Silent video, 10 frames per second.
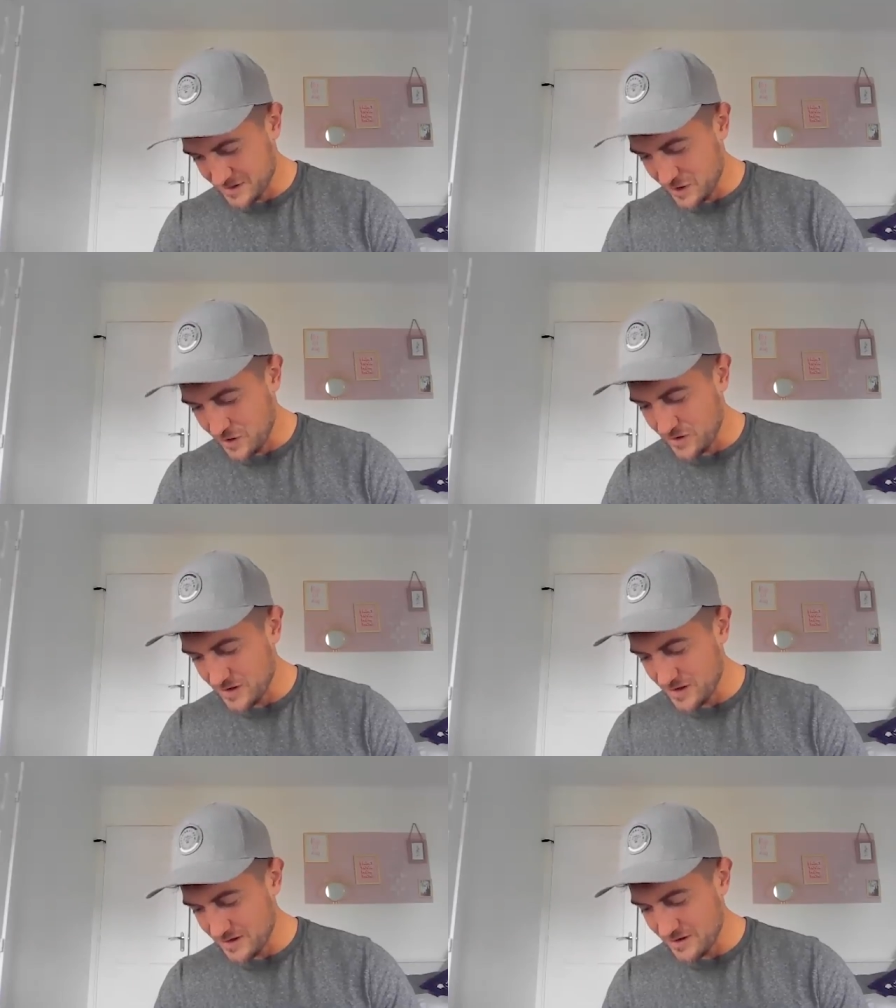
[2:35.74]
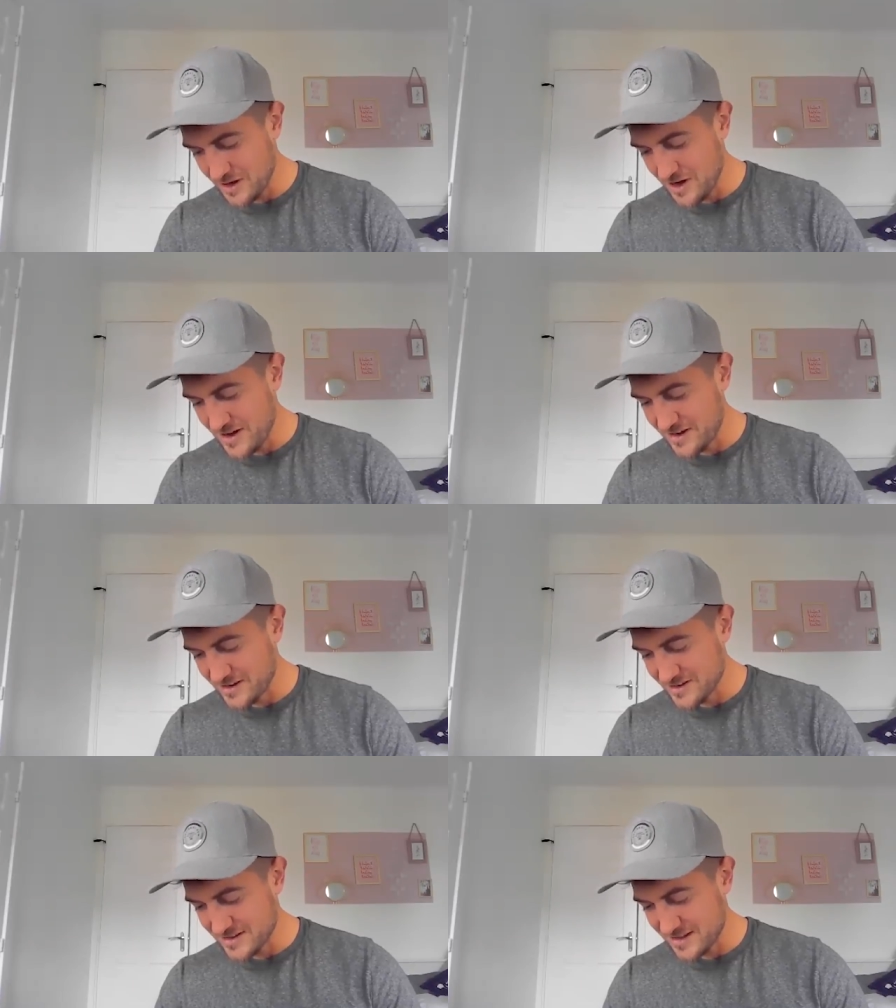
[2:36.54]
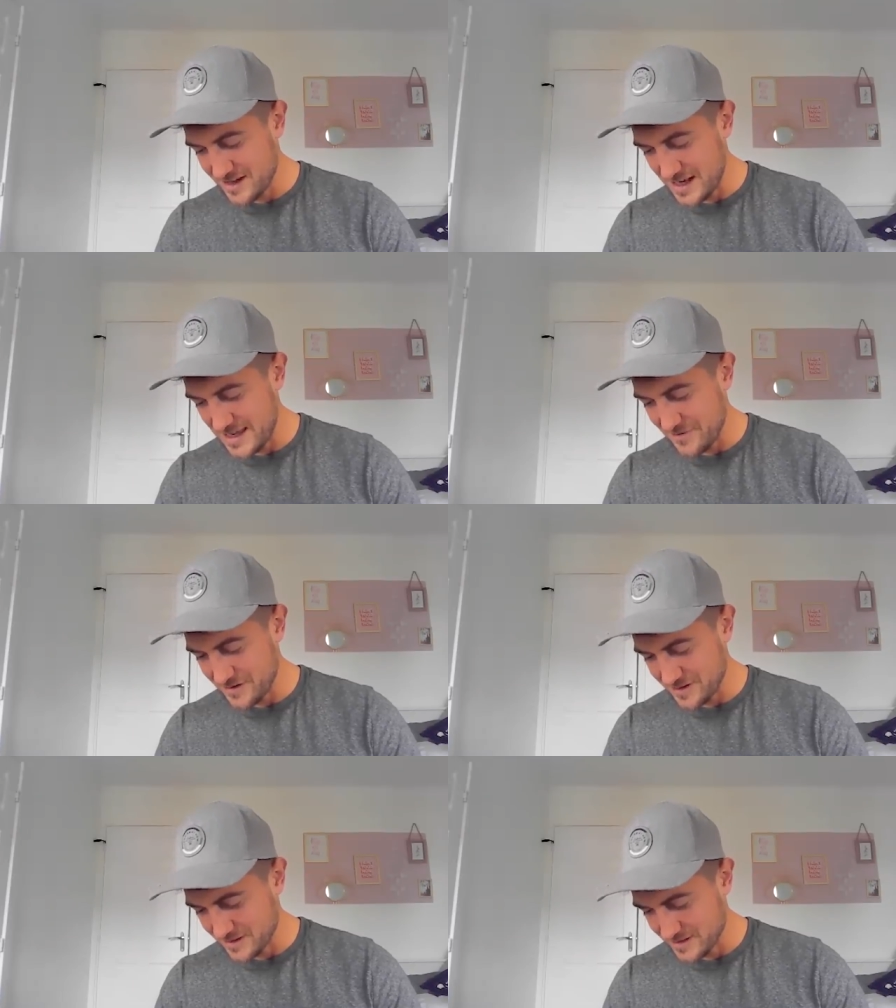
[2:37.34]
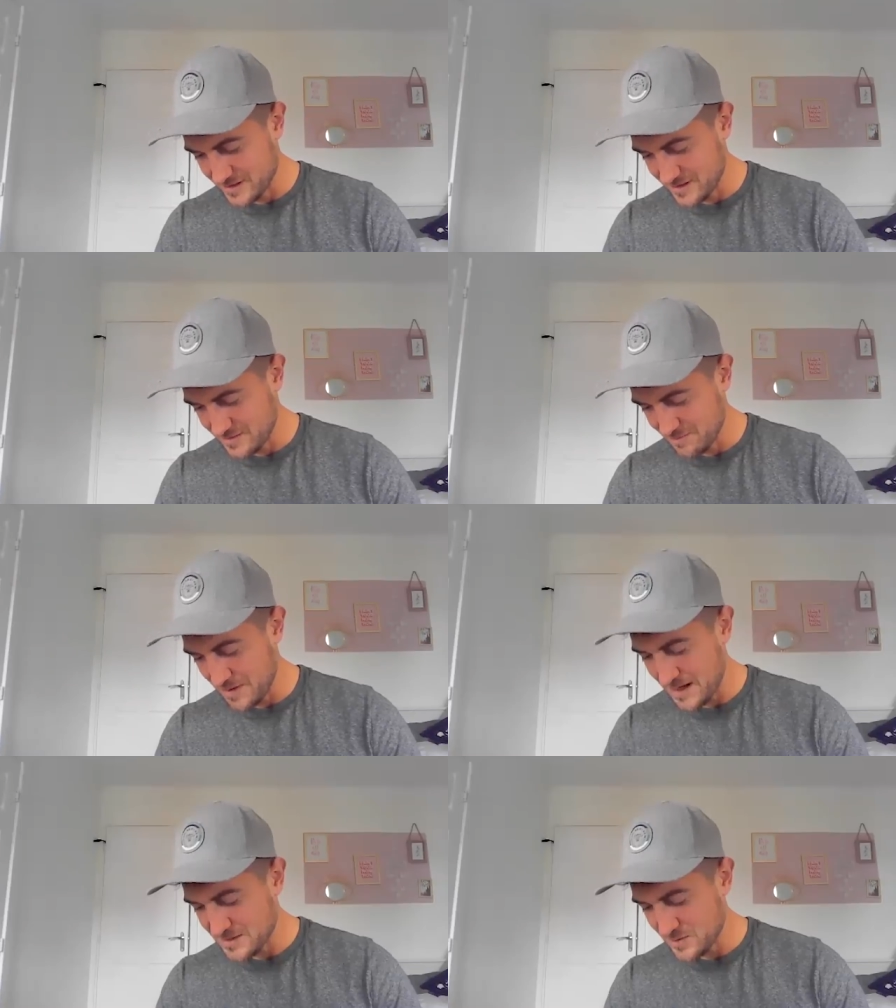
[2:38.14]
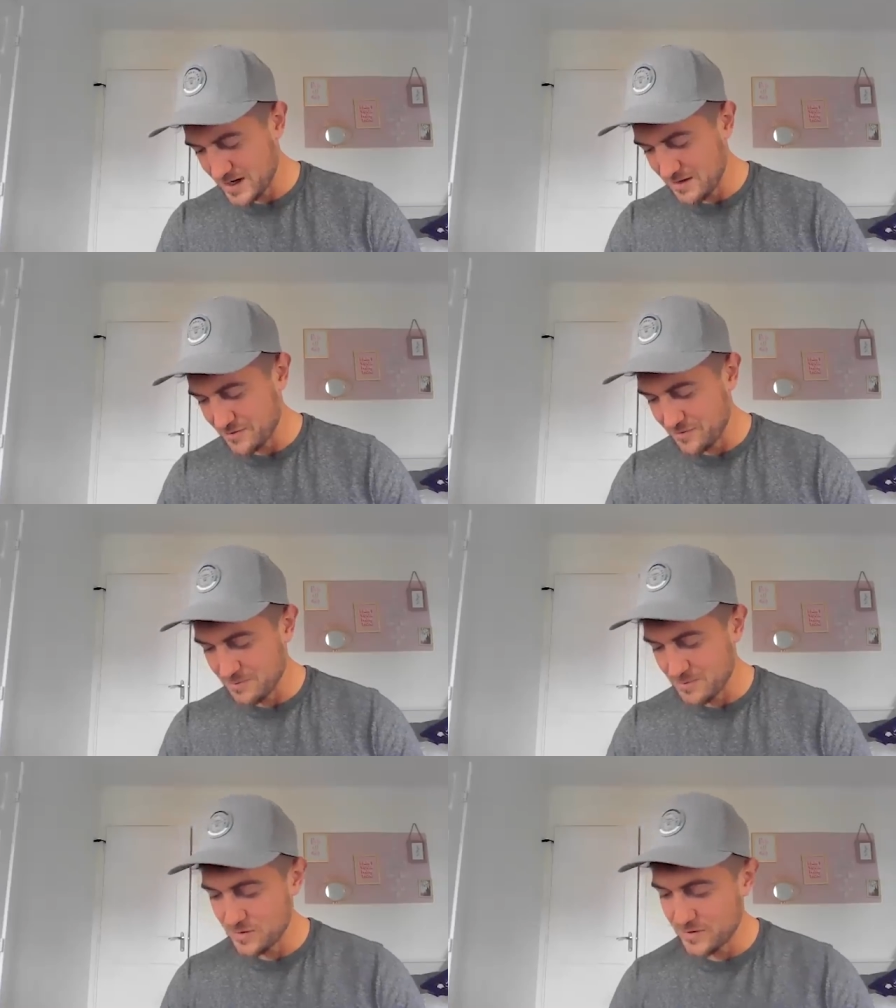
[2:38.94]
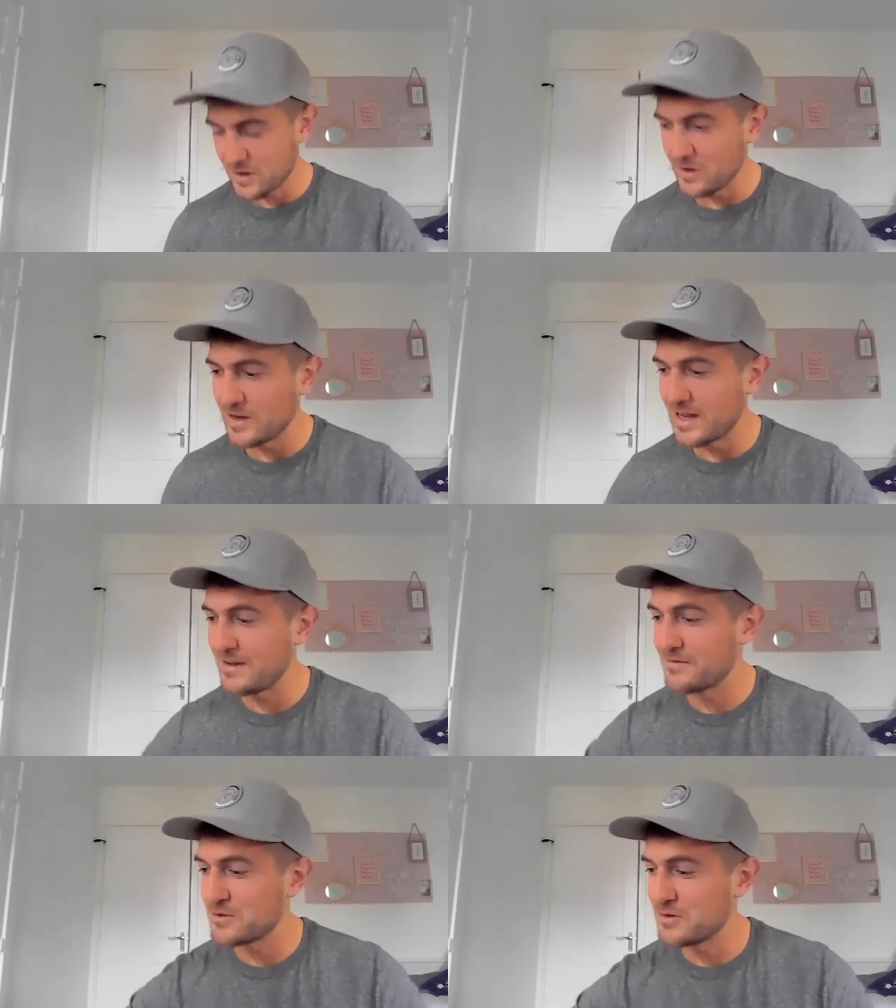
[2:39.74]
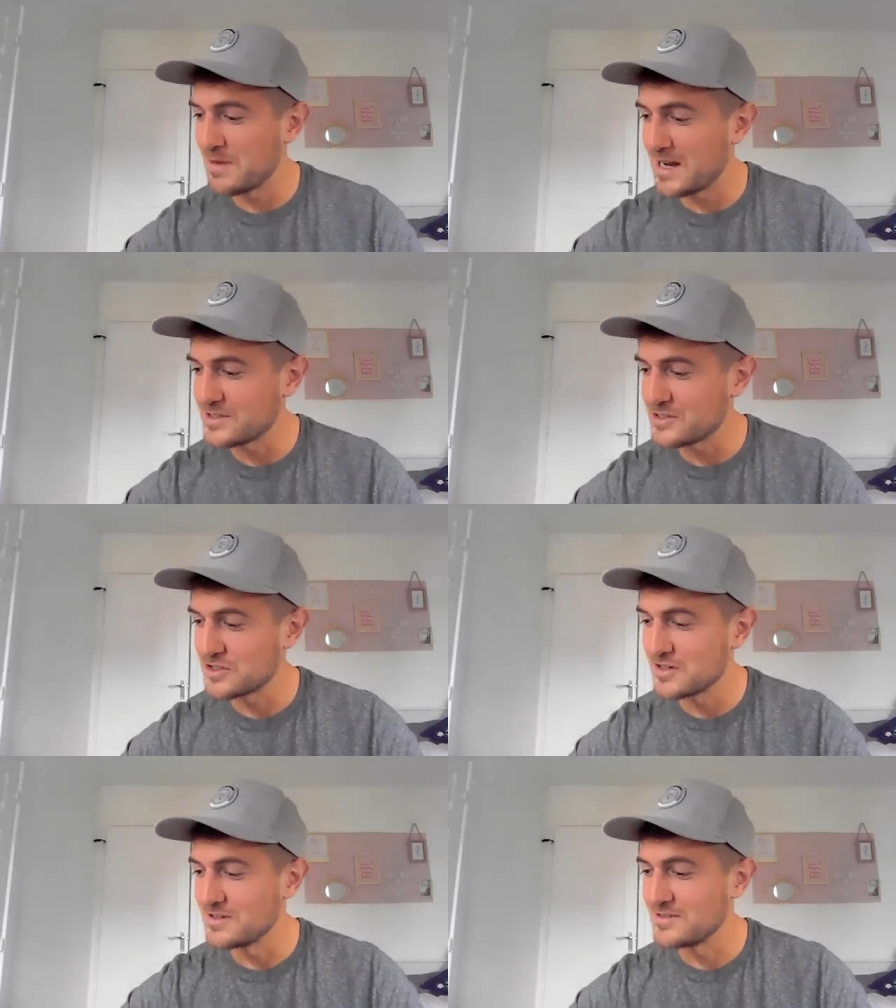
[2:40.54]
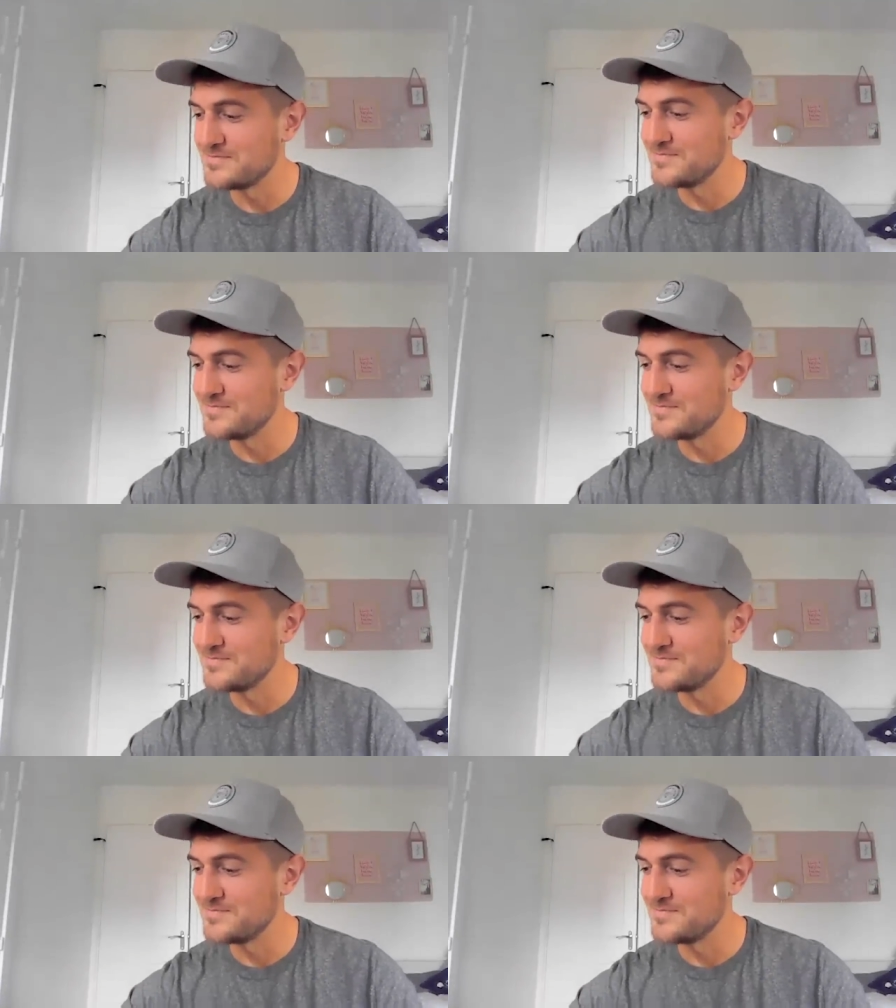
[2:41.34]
Con Lions 11. Best way of moving on after a bad shot?